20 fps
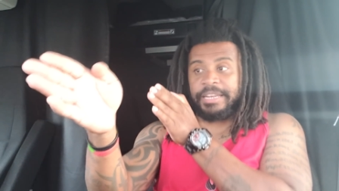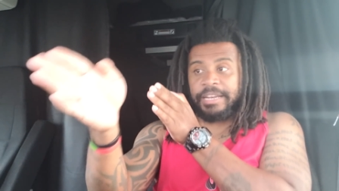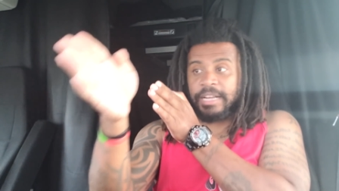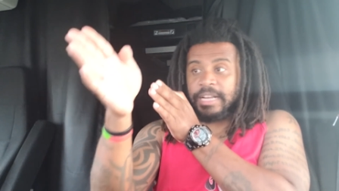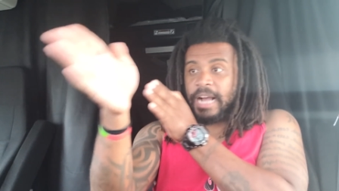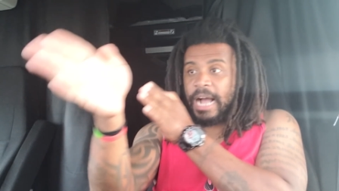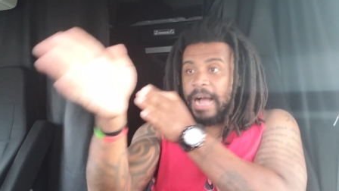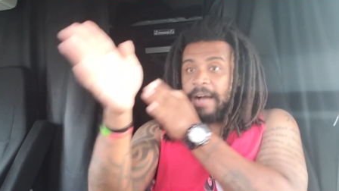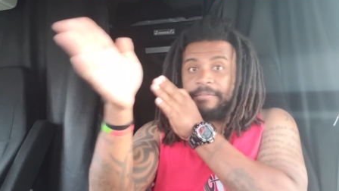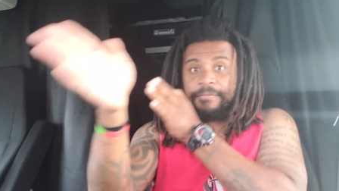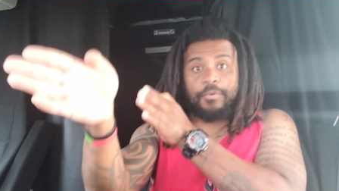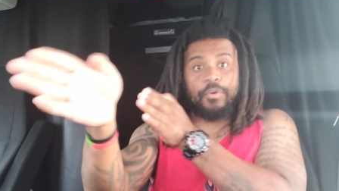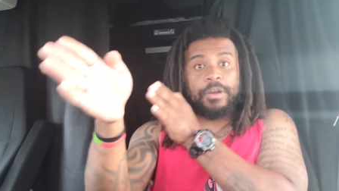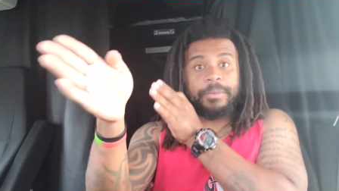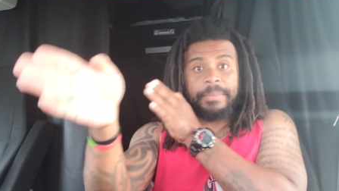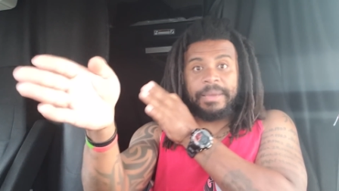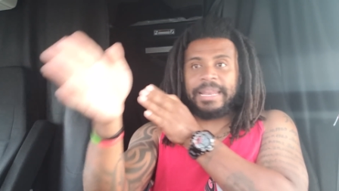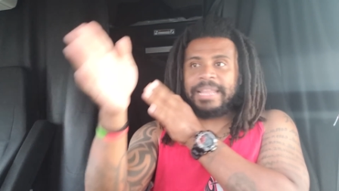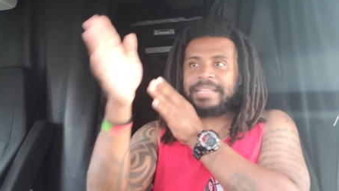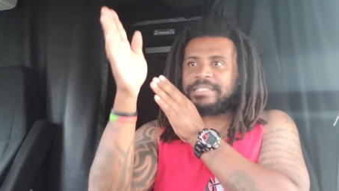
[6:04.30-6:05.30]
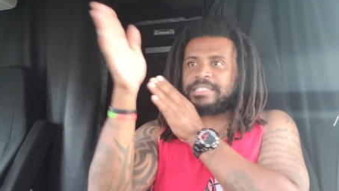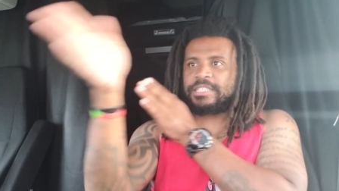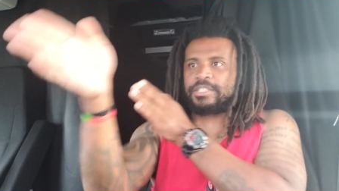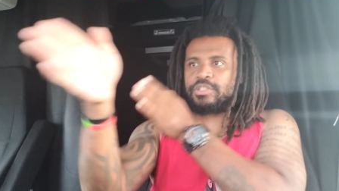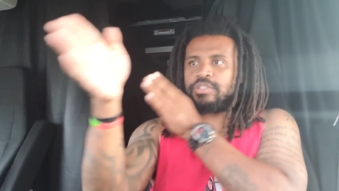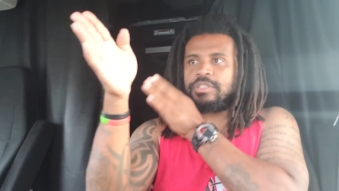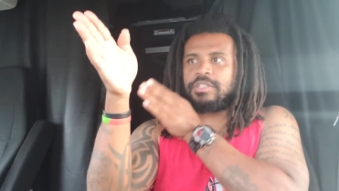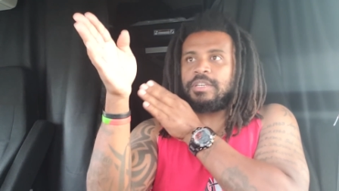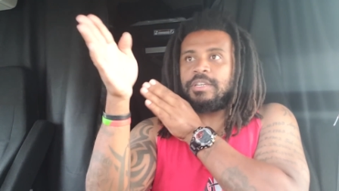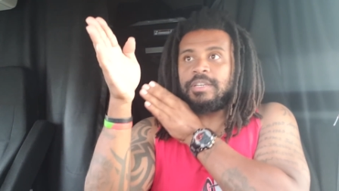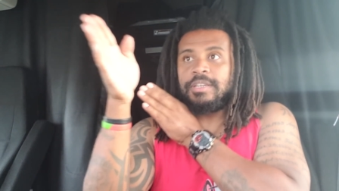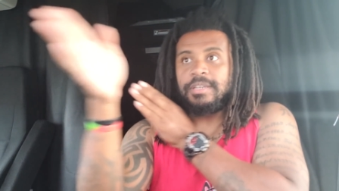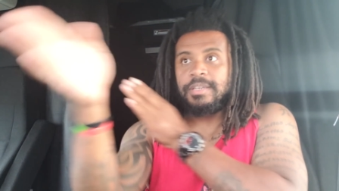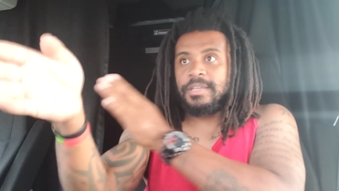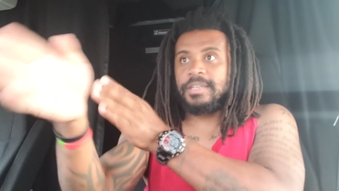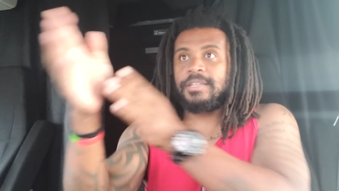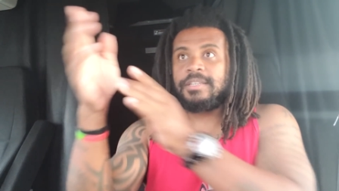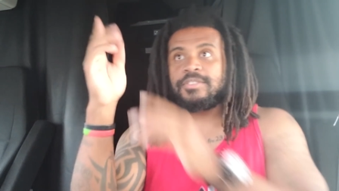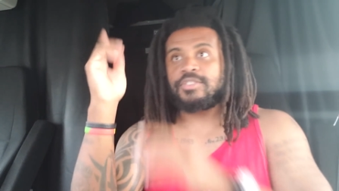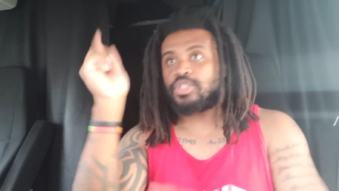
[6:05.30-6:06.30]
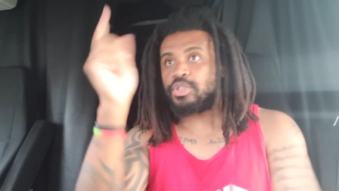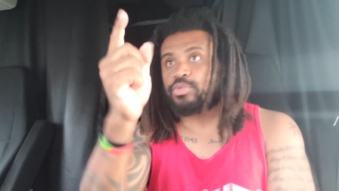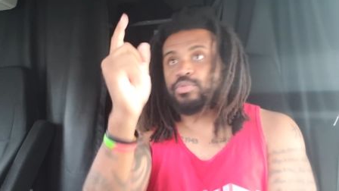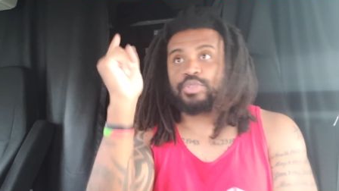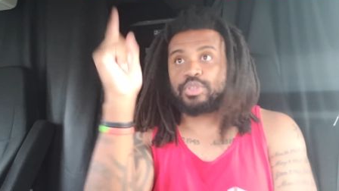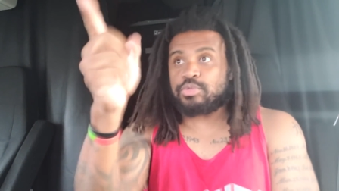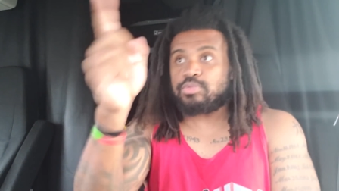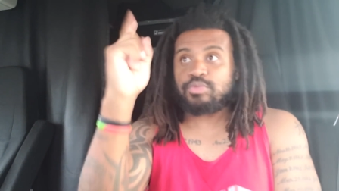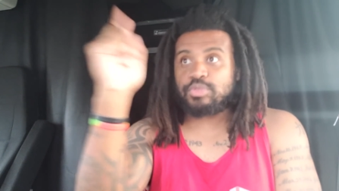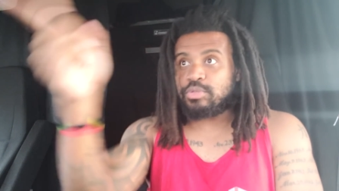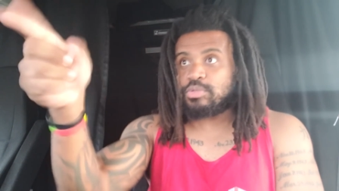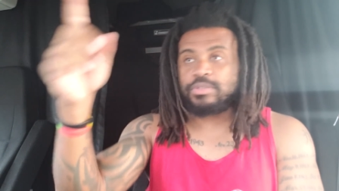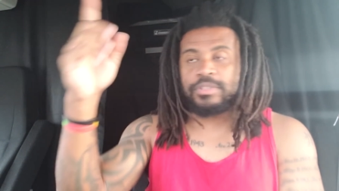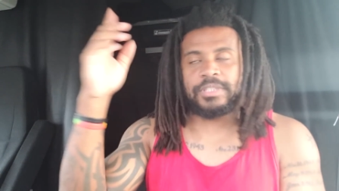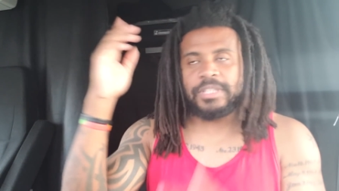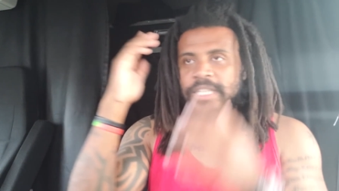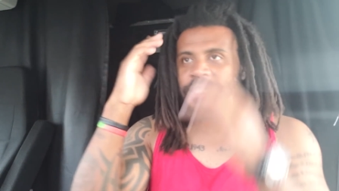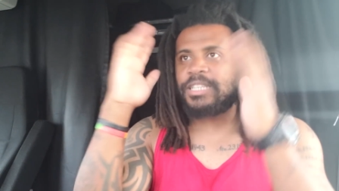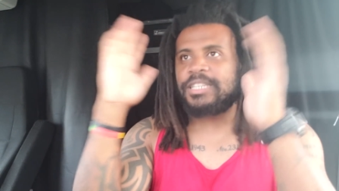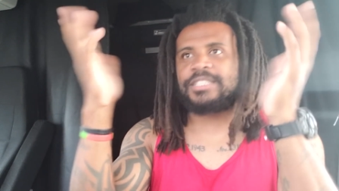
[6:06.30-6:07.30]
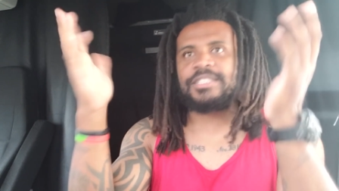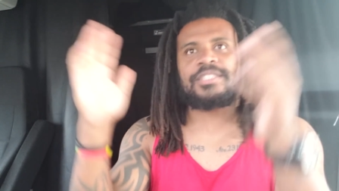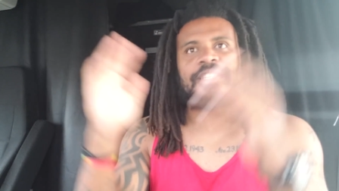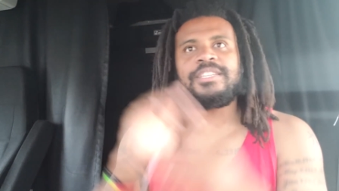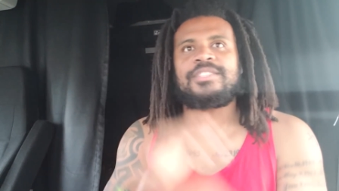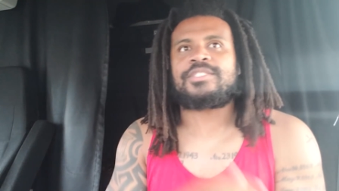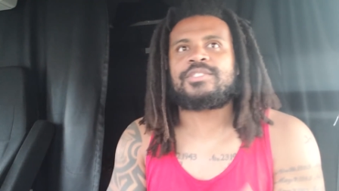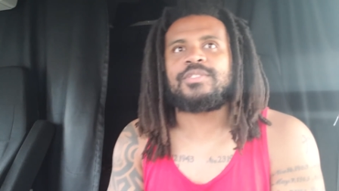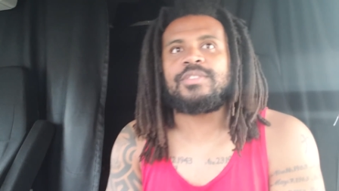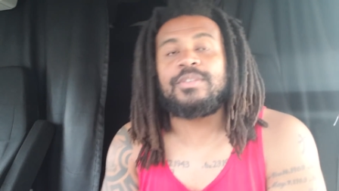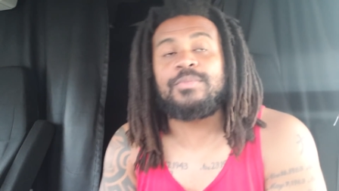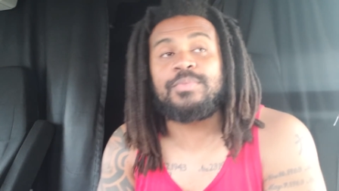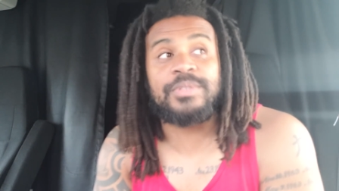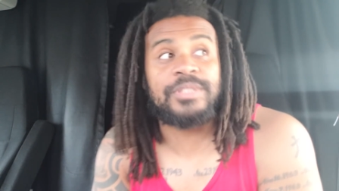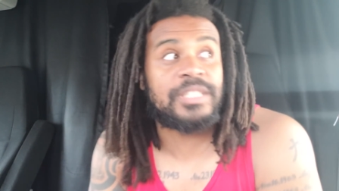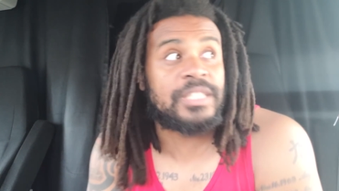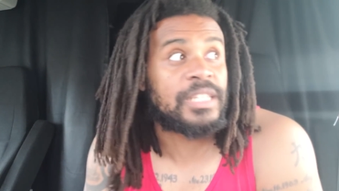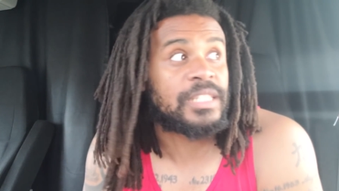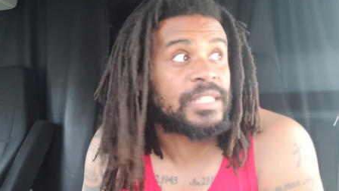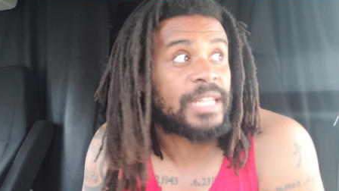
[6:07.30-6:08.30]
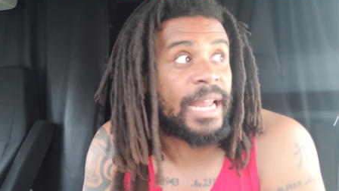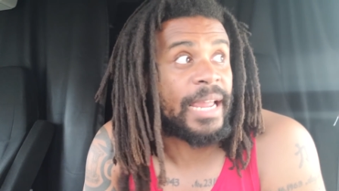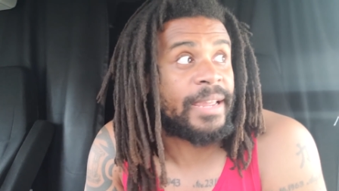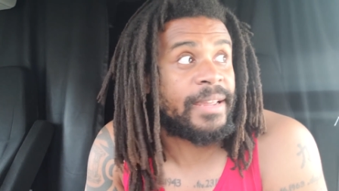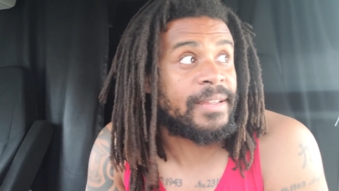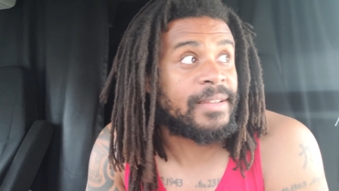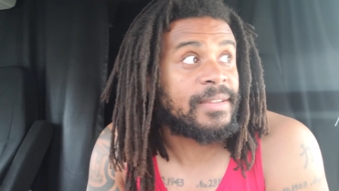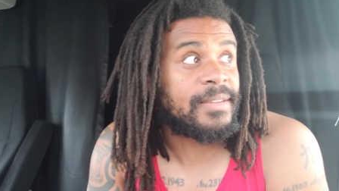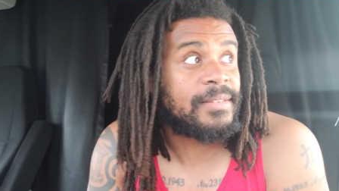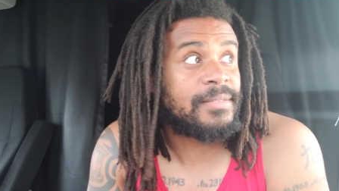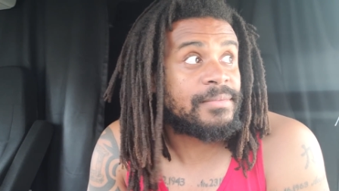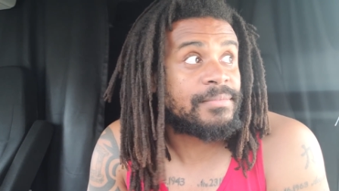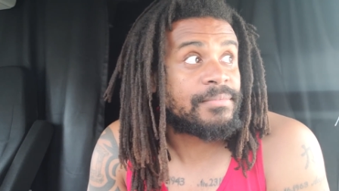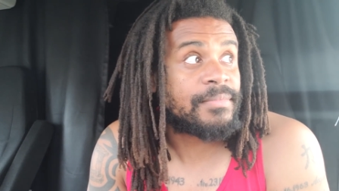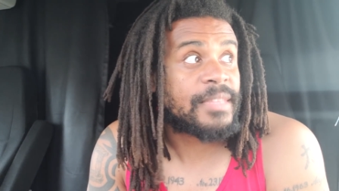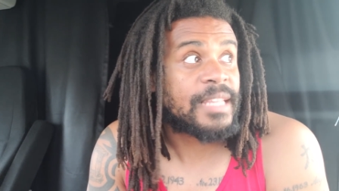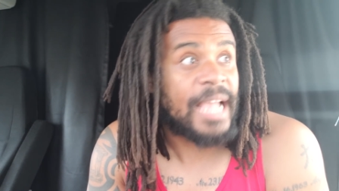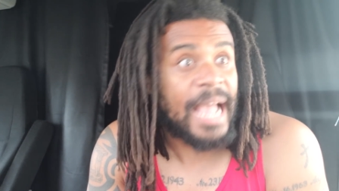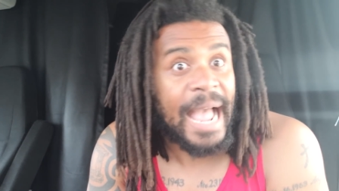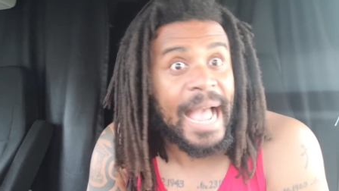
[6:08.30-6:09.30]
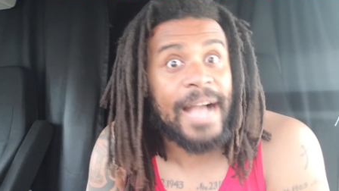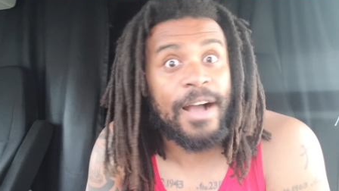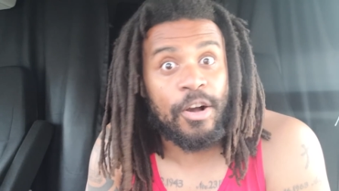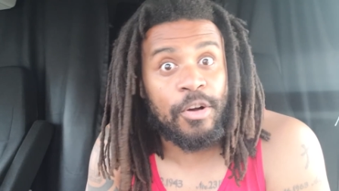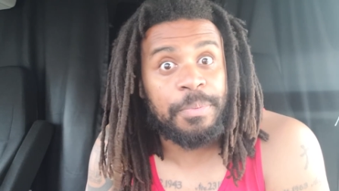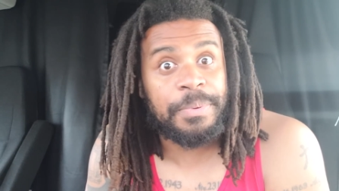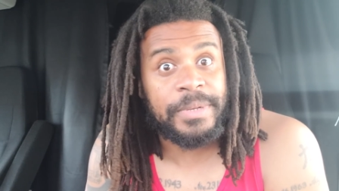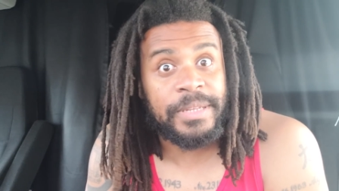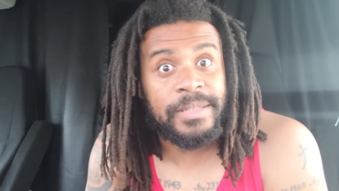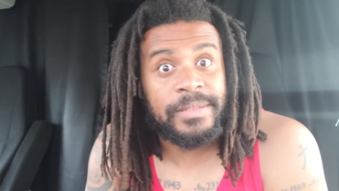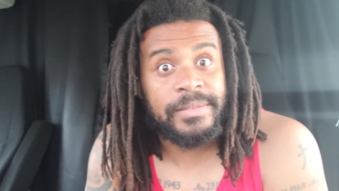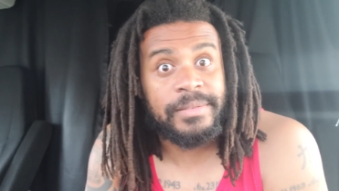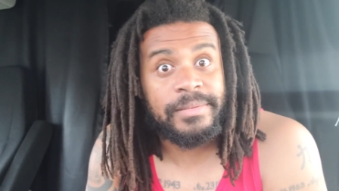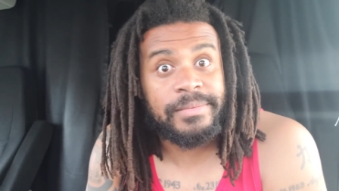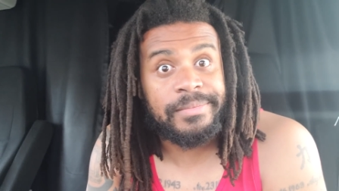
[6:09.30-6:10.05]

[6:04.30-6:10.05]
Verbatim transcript: in a convoy, man. They just it's, it's, it was just like eye opening.